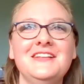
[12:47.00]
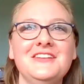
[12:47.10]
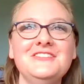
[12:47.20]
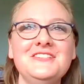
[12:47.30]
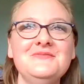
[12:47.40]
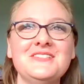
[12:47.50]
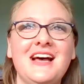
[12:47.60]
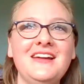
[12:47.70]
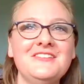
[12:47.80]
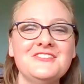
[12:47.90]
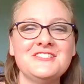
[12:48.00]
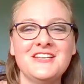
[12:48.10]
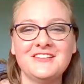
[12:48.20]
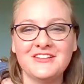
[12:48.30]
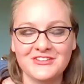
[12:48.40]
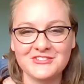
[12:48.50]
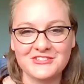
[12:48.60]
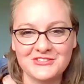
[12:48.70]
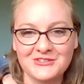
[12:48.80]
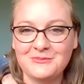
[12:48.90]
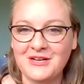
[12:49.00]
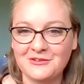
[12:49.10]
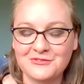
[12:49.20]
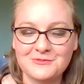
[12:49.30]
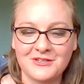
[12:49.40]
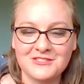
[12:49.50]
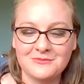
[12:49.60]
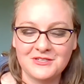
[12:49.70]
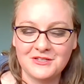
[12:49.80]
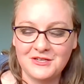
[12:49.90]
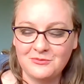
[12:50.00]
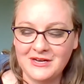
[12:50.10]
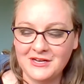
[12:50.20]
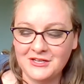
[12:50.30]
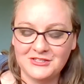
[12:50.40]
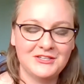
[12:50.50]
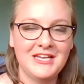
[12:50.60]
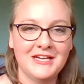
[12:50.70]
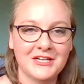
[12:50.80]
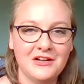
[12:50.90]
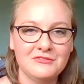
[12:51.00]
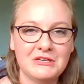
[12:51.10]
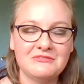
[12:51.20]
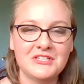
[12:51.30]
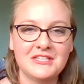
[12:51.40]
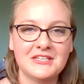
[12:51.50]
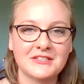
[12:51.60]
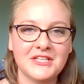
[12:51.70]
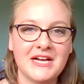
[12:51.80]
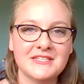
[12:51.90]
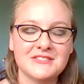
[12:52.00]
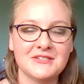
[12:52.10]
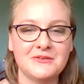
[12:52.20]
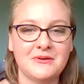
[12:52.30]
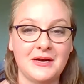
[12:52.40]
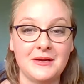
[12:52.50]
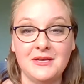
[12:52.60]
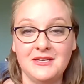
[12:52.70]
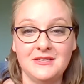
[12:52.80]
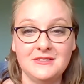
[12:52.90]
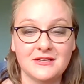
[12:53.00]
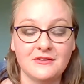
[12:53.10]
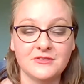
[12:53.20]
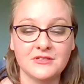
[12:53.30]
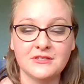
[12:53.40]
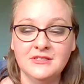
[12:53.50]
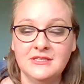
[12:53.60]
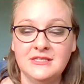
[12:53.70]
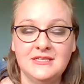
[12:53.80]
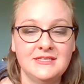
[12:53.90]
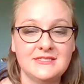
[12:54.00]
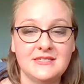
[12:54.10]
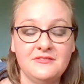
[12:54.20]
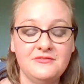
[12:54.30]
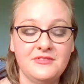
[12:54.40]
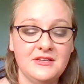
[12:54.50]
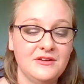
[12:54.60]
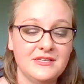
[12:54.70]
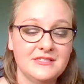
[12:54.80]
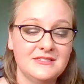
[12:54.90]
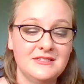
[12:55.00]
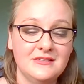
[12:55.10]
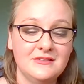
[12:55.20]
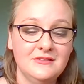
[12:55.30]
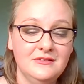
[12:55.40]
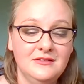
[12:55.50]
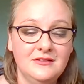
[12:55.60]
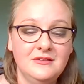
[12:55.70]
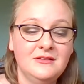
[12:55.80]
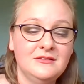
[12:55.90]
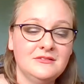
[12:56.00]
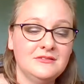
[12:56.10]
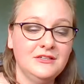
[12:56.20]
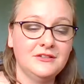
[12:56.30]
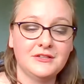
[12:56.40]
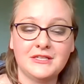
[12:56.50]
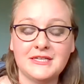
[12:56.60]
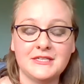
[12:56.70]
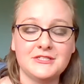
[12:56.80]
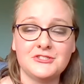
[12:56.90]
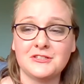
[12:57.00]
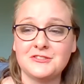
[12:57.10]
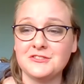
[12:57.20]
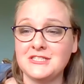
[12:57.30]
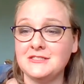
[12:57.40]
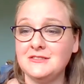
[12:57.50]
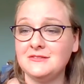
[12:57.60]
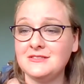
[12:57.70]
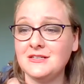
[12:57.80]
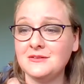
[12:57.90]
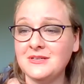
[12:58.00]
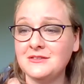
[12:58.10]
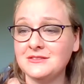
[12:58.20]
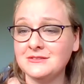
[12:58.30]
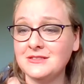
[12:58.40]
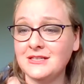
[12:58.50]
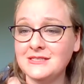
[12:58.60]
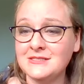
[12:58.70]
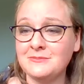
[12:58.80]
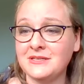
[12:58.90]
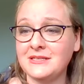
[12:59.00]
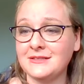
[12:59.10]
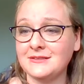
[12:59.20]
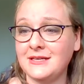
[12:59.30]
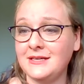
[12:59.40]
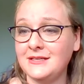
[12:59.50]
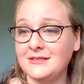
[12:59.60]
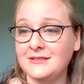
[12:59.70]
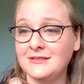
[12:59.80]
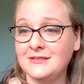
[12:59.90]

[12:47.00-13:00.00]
I understand that there's a certain amount of responsibility where you can't cover everything in class, so I may need to cover stuff that you guys didn't, that like an instructor didn't talk about in class, but like,